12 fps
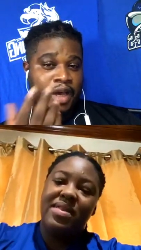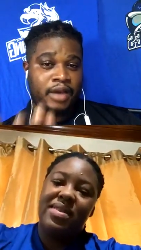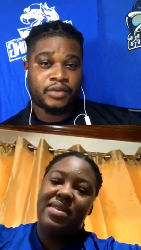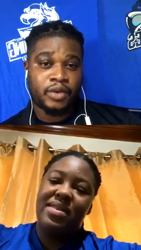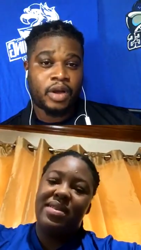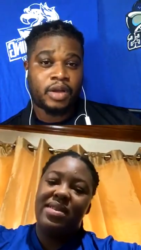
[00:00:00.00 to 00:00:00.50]

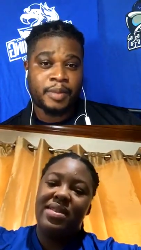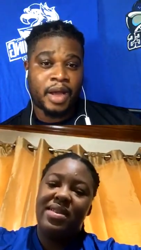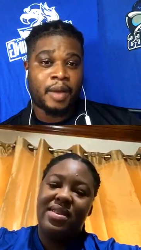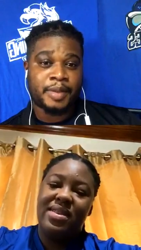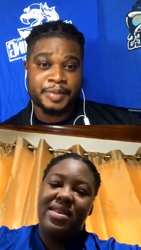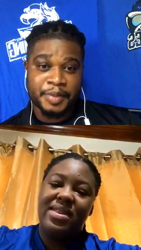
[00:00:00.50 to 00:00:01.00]
Speaker 1: and Royal
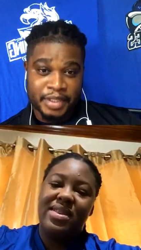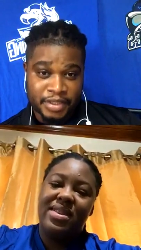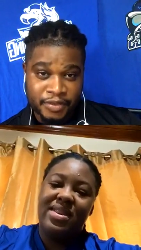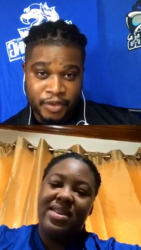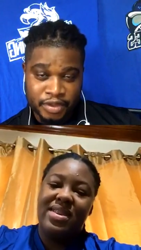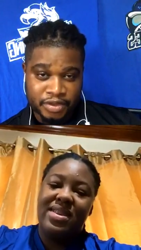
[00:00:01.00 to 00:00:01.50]
Bahamas Police
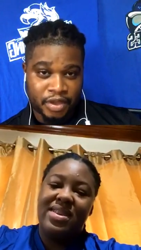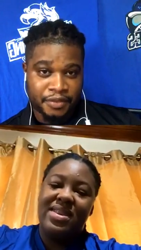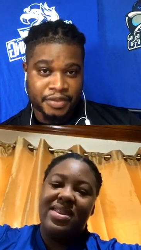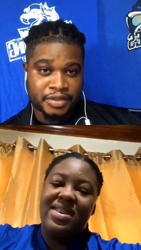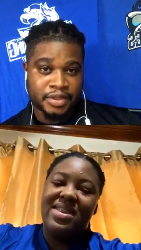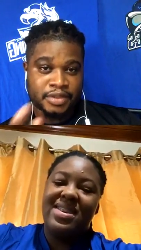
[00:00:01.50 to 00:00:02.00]
Force
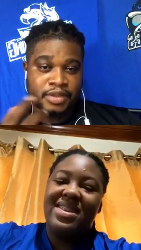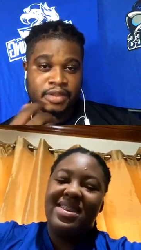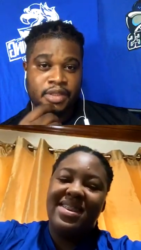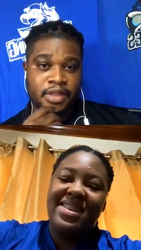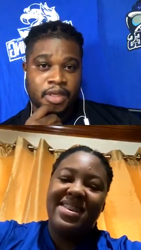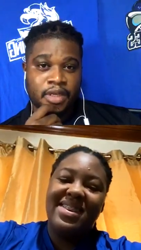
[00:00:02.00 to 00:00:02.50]
officers,
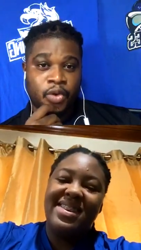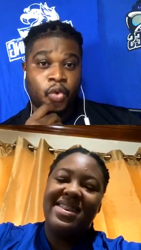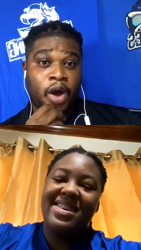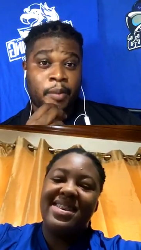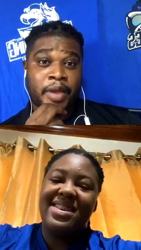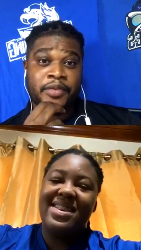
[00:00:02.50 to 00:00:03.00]
who
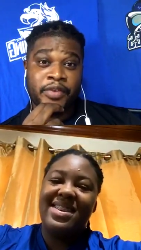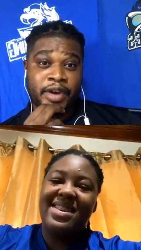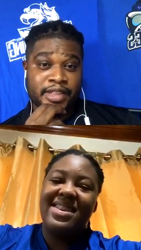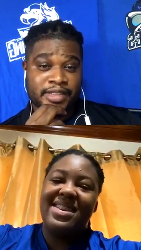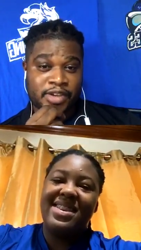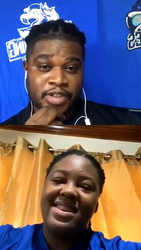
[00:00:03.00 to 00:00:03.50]
are my
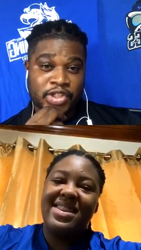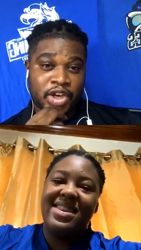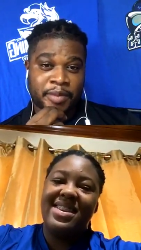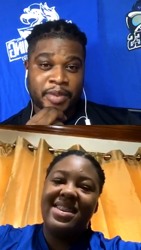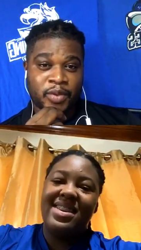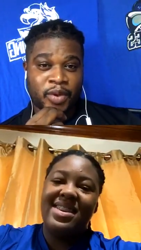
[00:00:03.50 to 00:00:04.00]
friends. I only
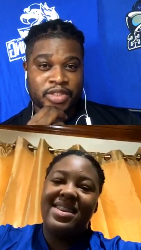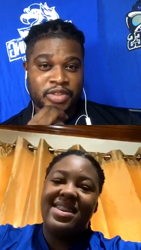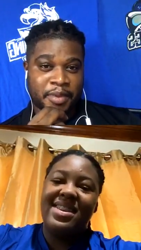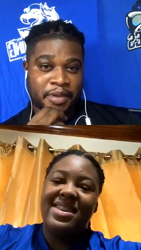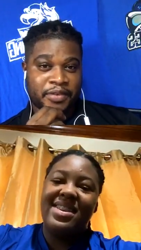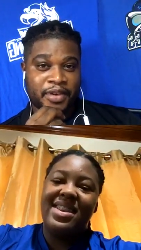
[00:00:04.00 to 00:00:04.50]
talking about the ones who
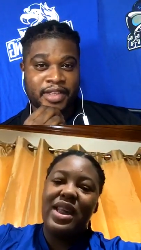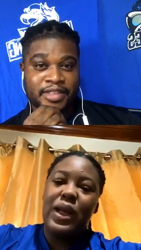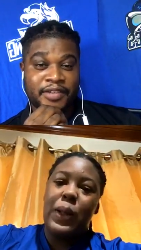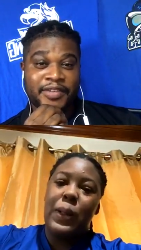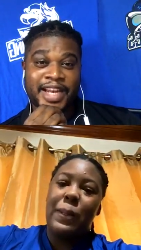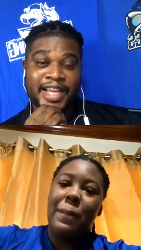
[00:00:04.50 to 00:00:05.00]
are my friends
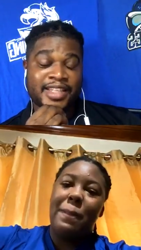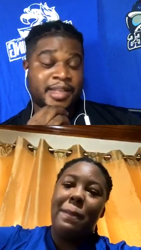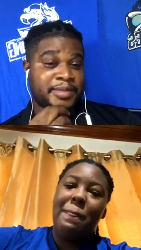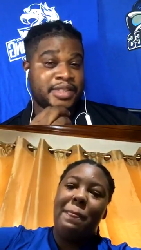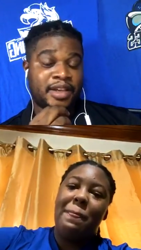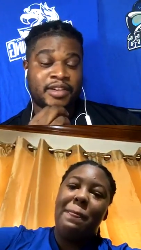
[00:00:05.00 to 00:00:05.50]
have let
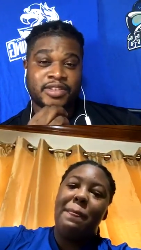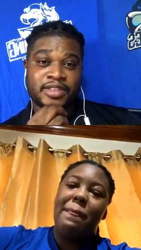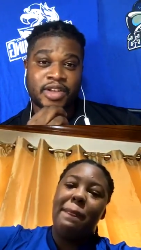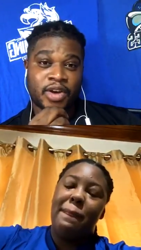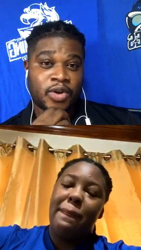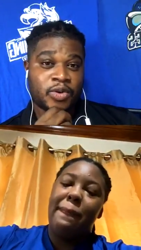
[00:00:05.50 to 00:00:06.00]
themselves
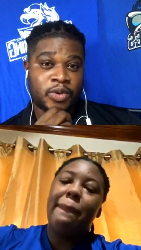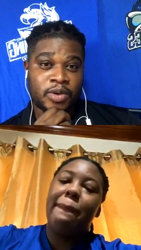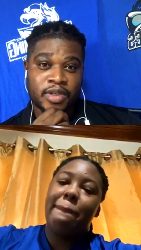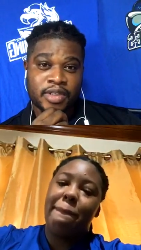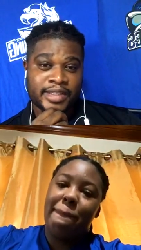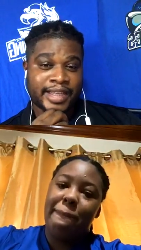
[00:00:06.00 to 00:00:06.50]
go.
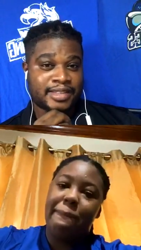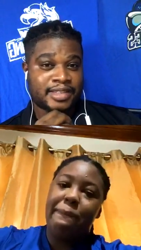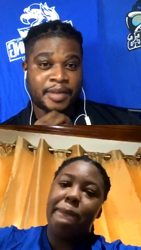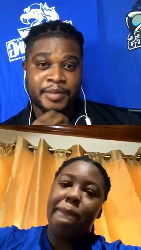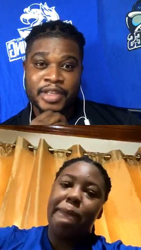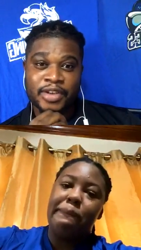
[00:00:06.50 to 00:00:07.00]
There's
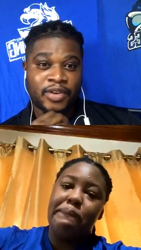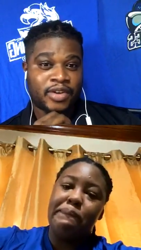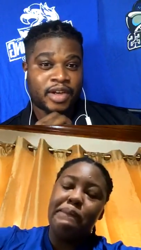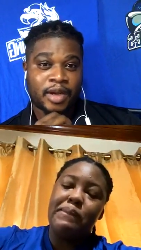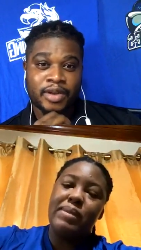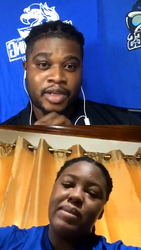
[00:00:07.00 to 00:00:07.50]
something
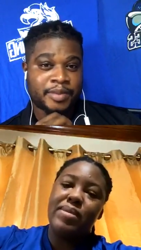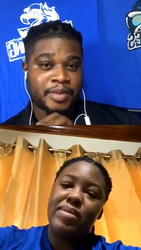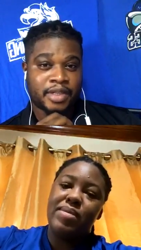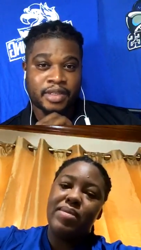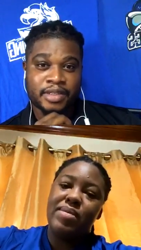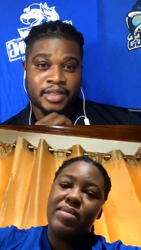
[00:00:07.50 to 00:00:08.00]
going on up
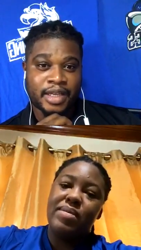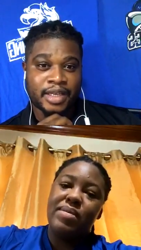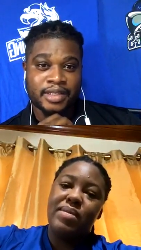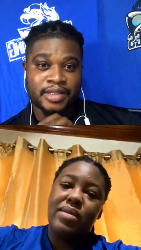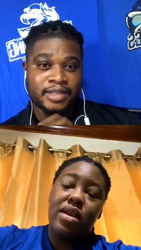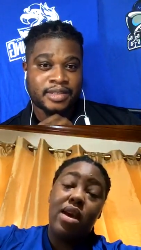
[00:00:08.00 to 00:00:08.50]
there.
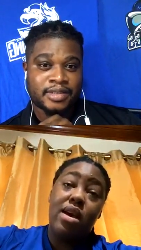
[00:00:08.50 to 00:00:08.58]
Like